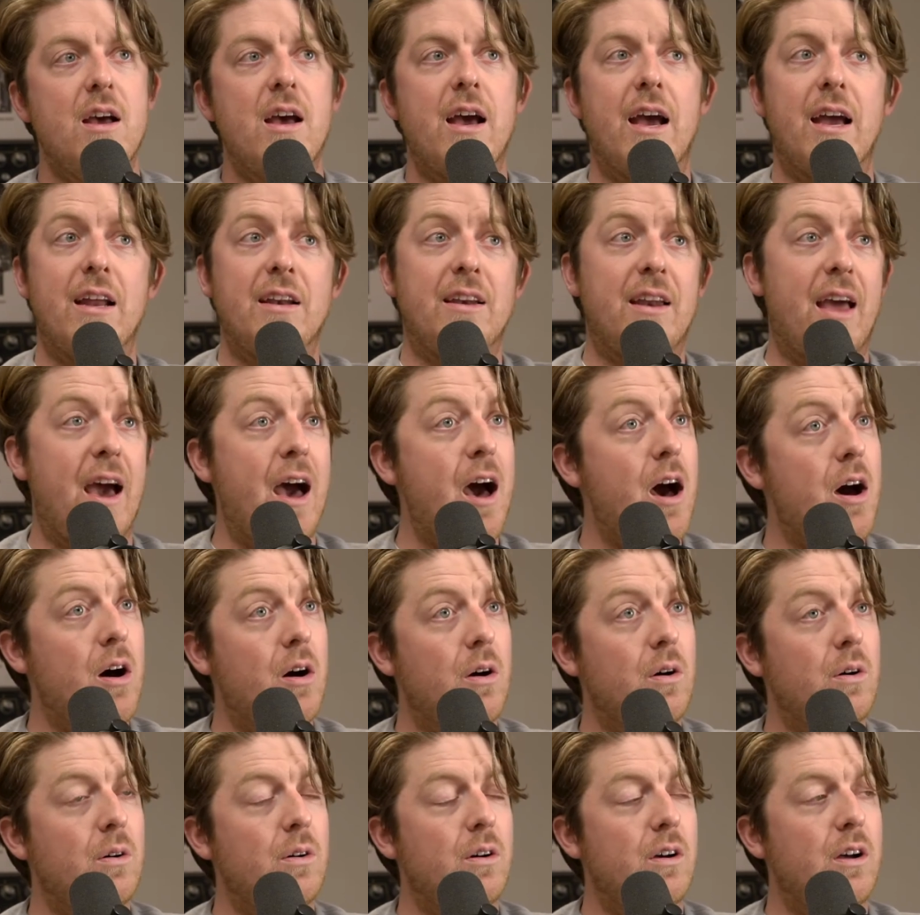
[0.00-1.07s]
And
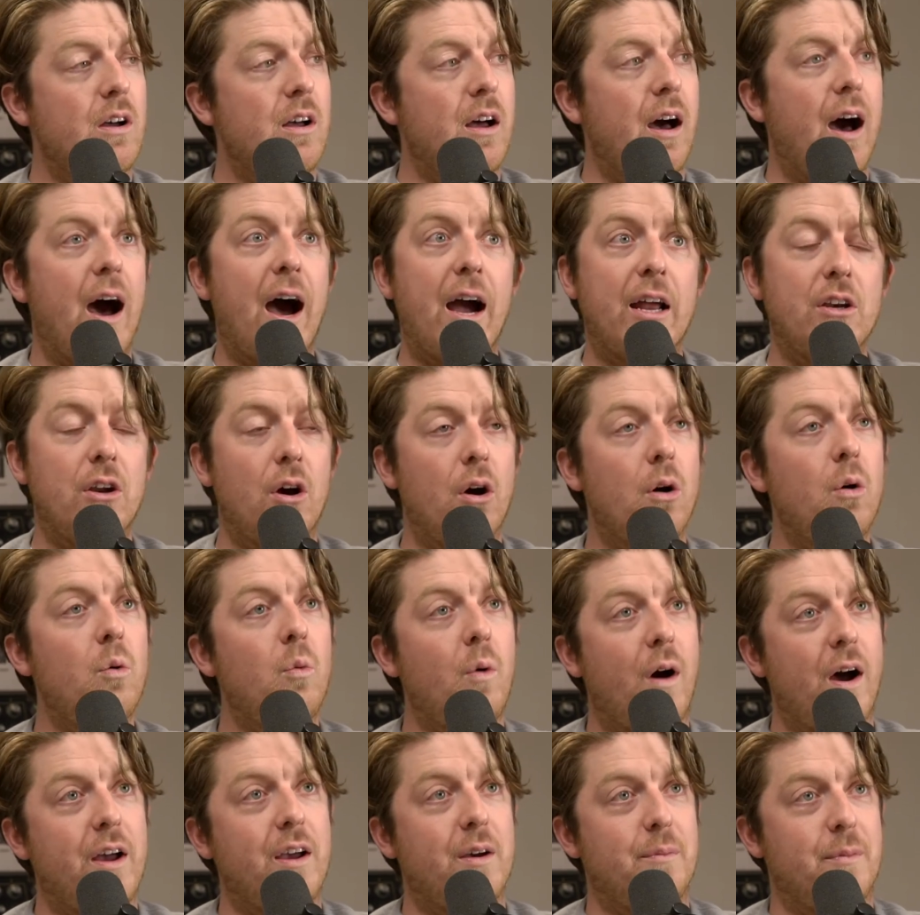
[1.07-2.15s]
now I know
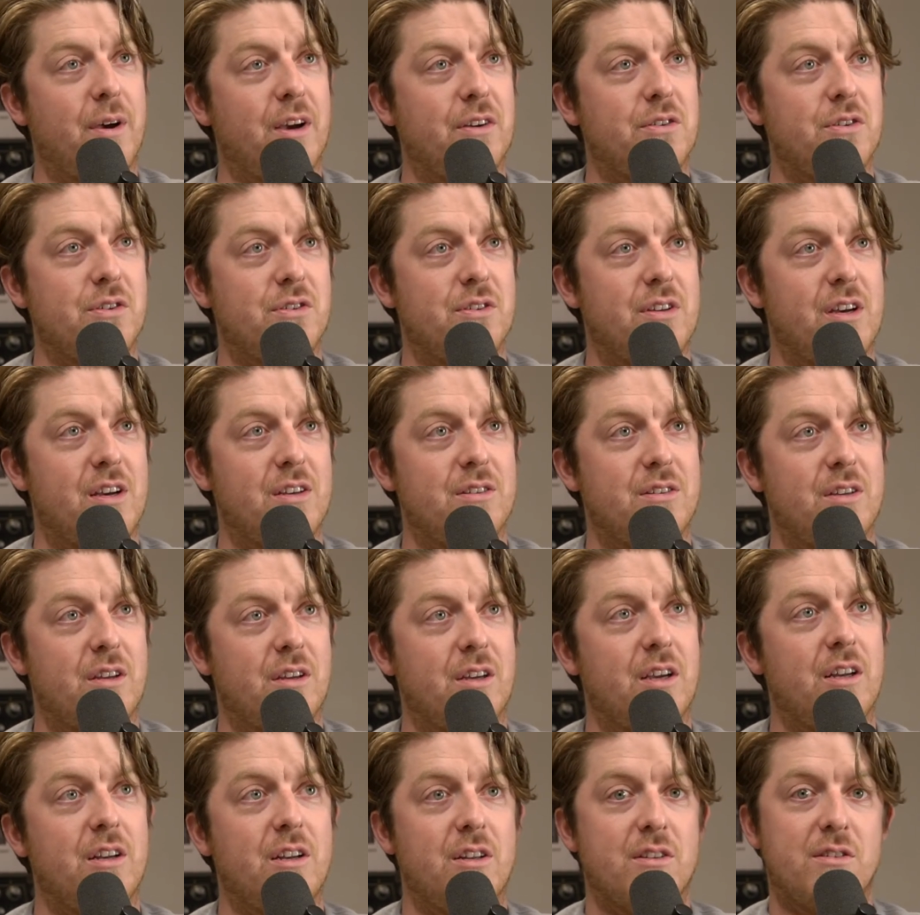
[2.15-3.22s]
why I'm exercising,
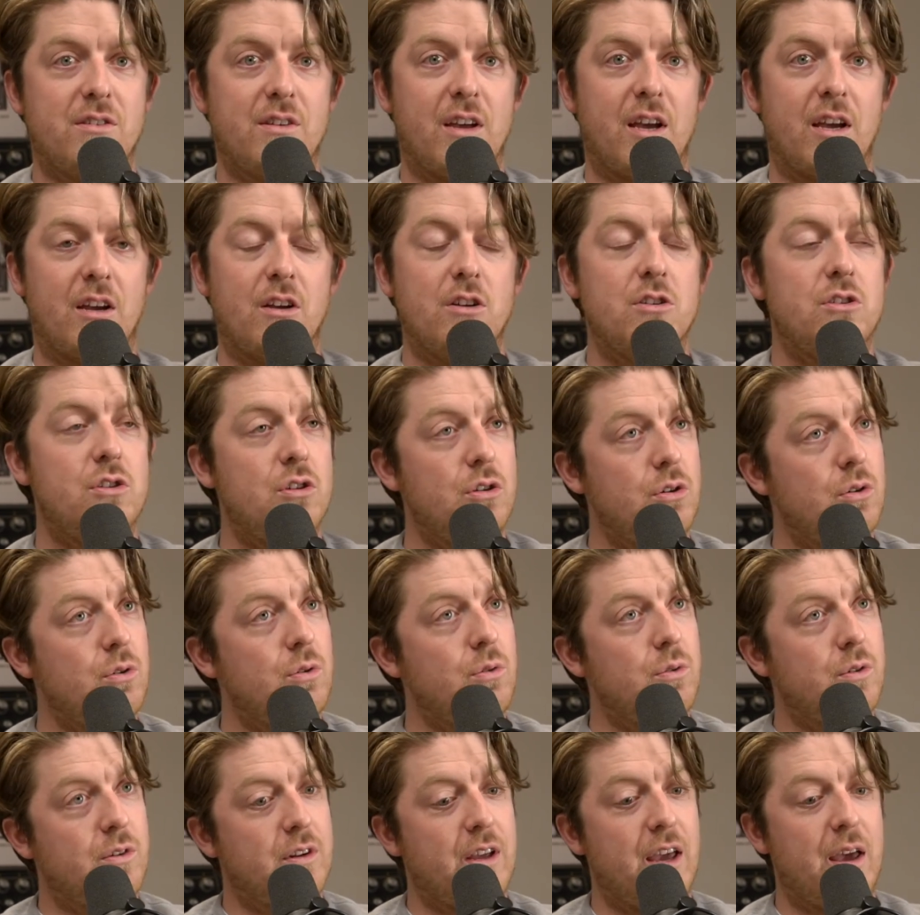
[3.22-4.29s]
and it's like to
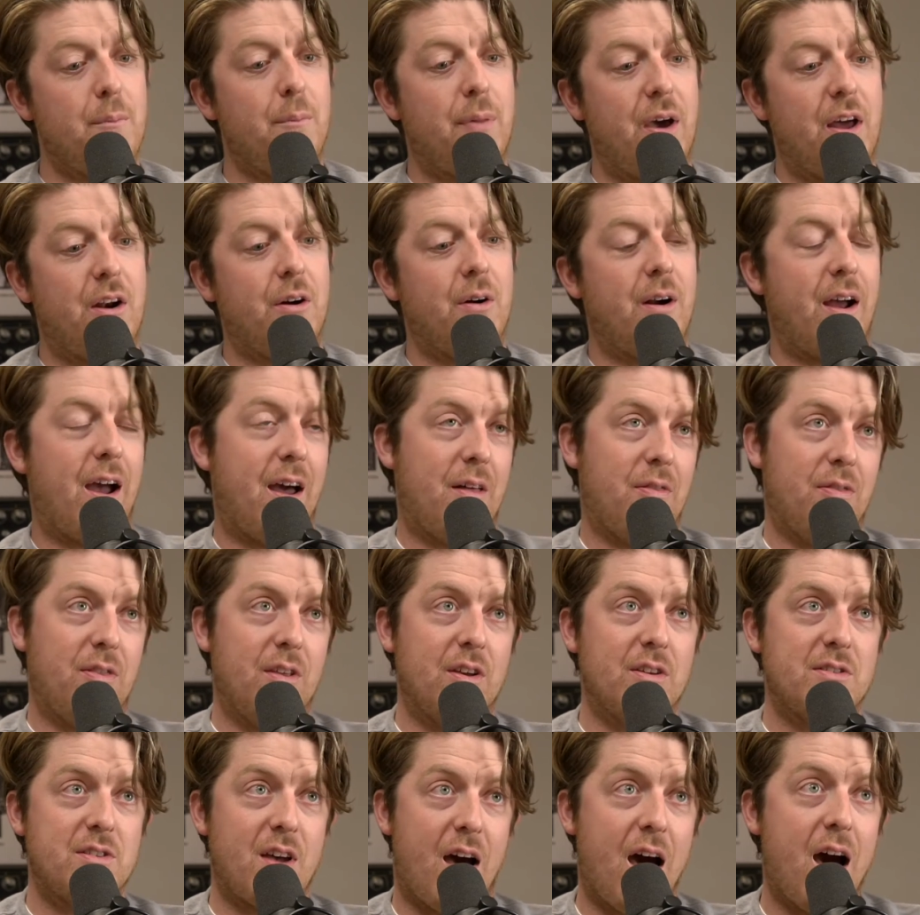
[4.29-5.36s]
get better at
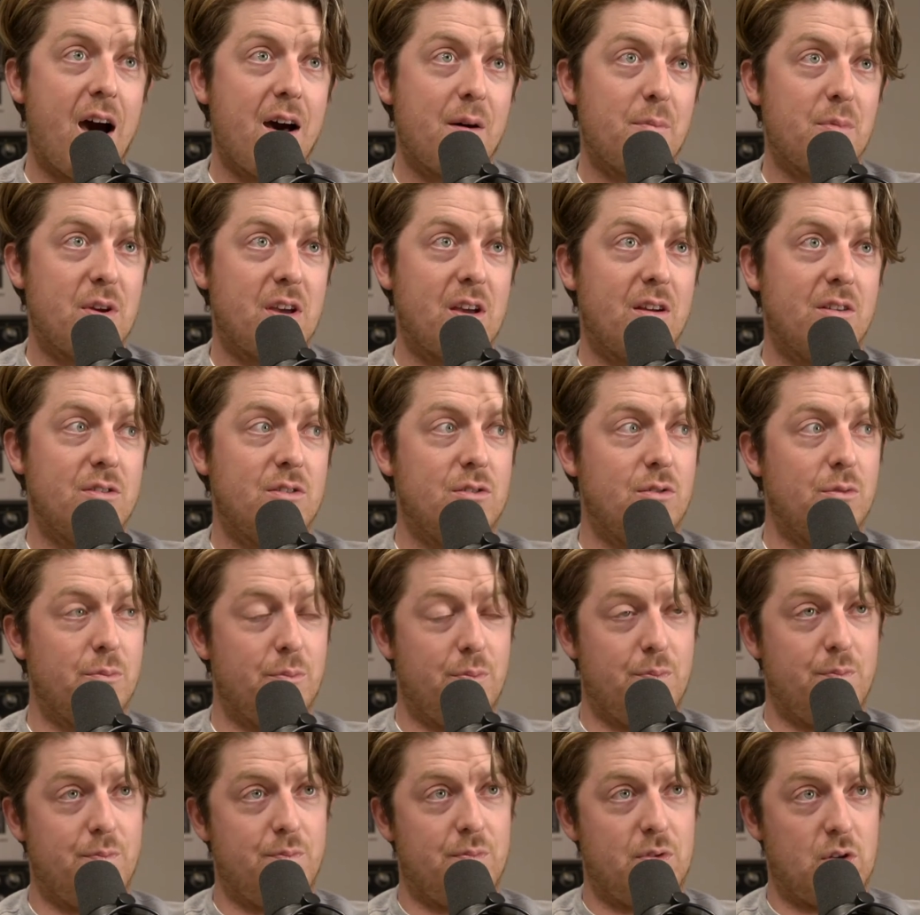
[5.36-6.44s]
this hobby, to
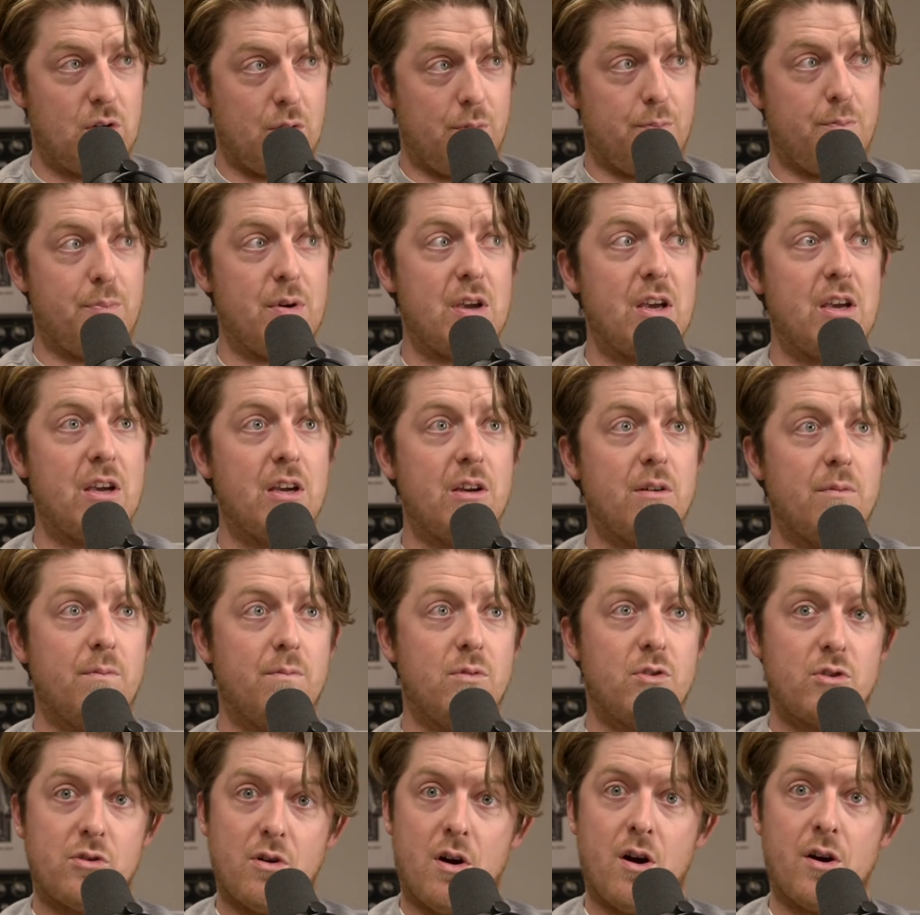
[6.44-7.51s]
be
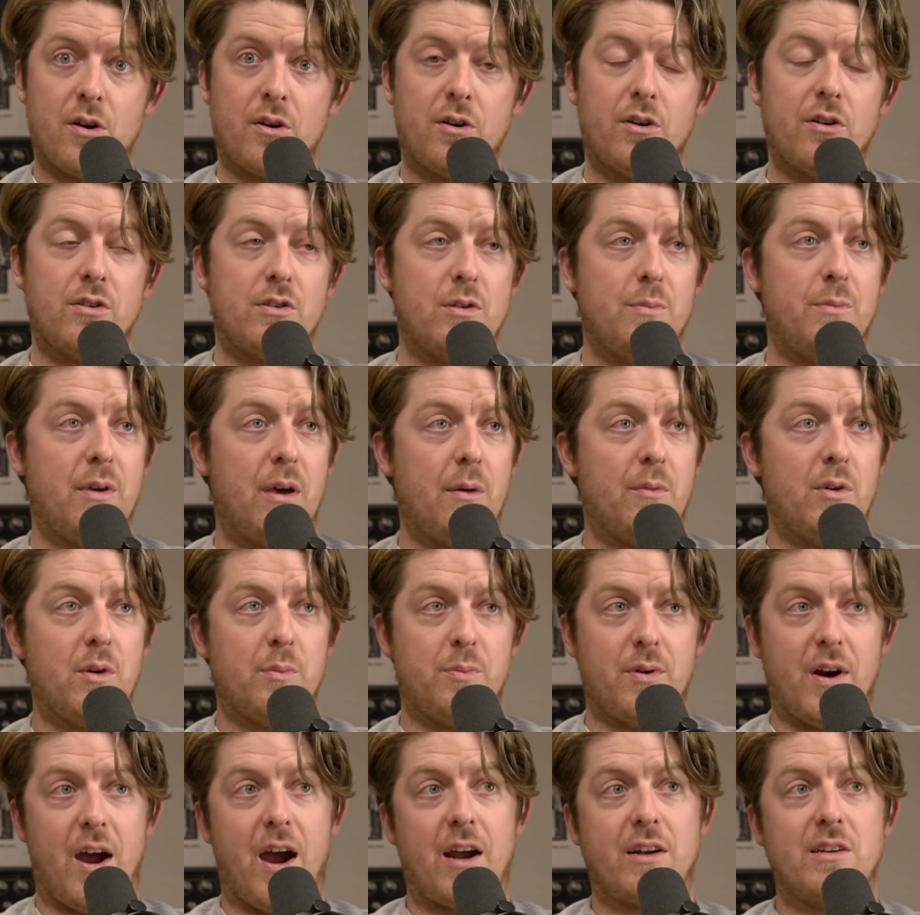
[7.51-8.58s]
stronger, to be able to
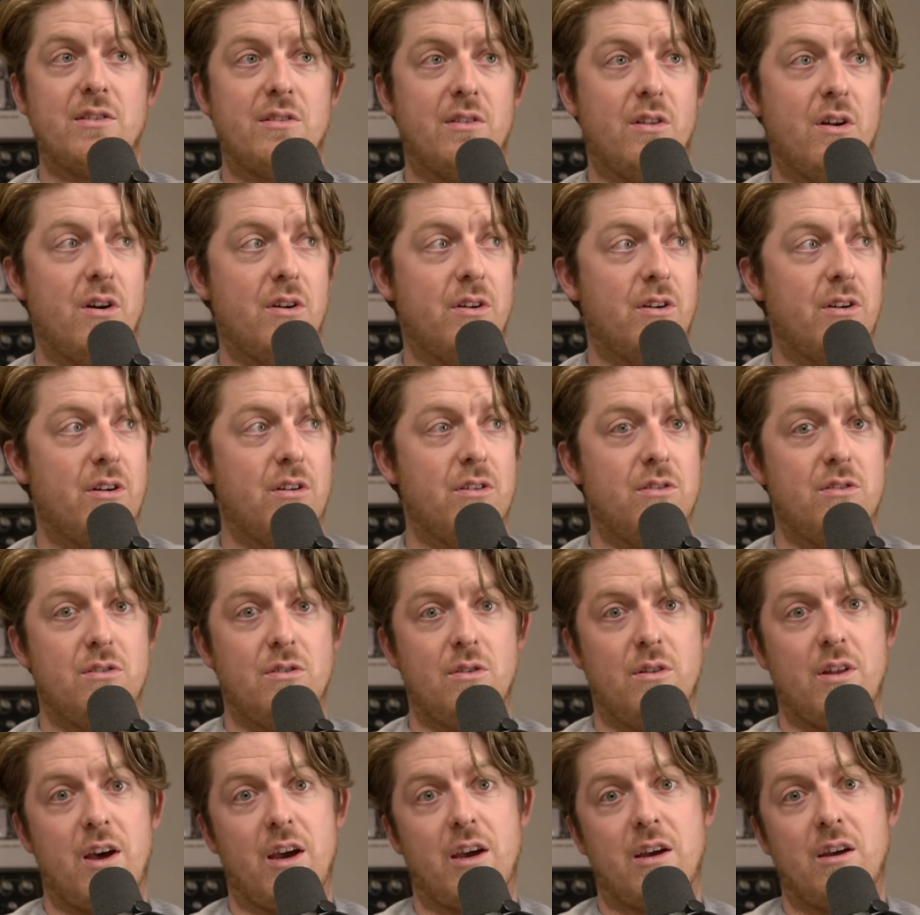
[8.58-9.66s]
practice longer, to
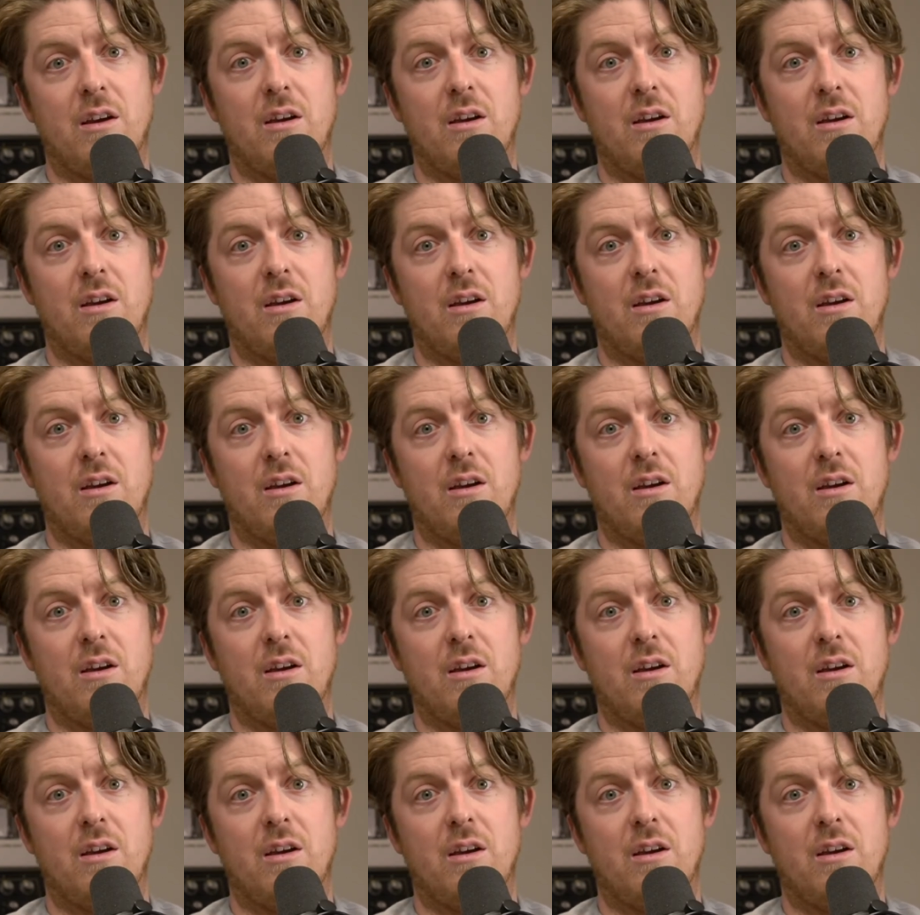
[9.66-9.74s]
like